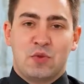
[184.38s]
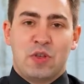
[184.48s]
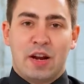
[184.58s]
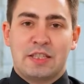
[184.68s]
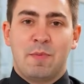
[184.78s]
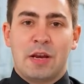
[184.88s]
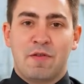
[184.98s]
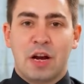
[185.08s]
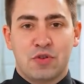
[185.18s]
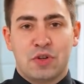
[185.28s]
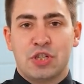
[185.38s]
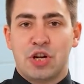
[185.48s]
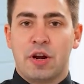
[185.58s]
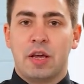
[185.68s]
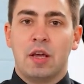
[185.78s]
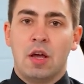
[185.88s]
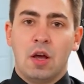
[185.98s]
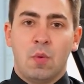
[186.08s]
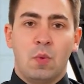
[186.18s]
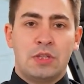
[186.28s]
the additive manufacturing journey,
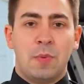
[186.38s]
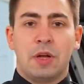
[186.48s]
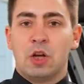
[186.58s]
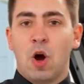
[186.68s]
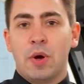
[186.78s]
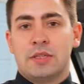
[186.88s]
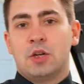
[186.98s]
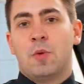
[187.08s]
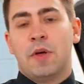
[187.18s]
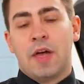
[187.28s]
we typically always end up at the